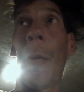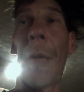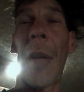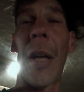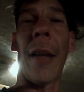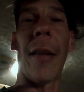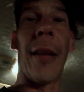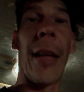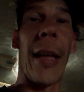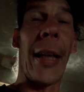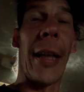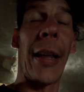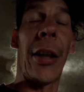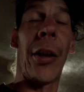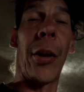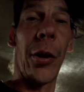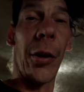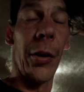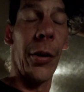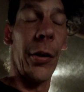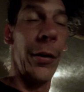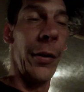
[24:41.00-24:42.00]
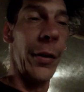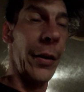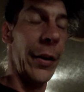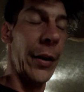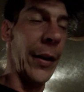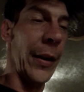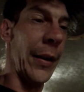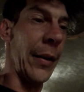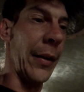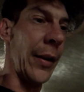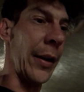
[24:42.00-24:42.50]
got that cured
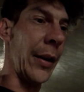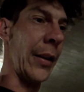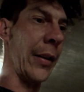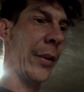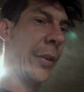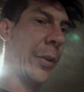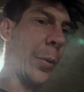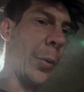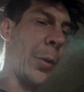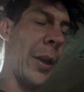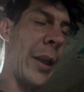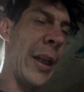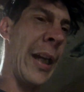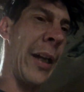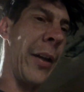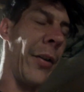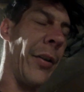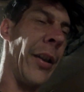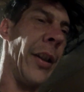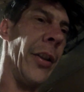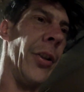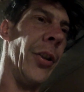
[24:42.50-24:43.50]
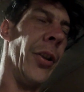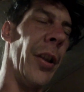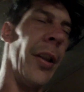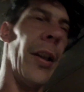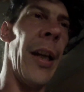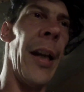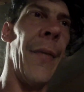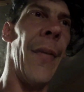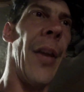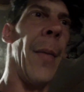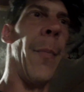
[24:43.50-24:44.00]
and sorted out, and it shouldn't
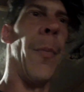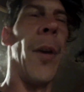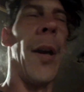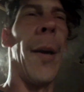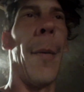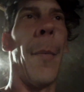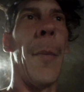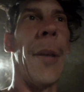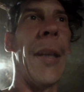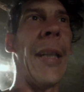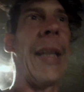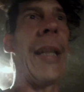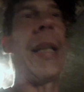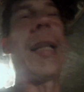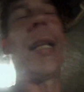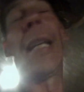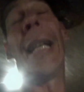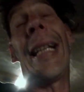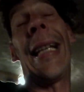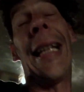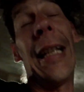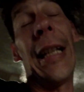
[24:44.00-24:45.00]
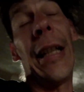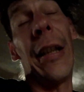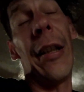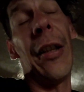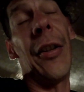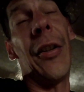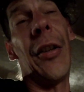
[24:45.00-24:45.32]
have that problem again. And again, this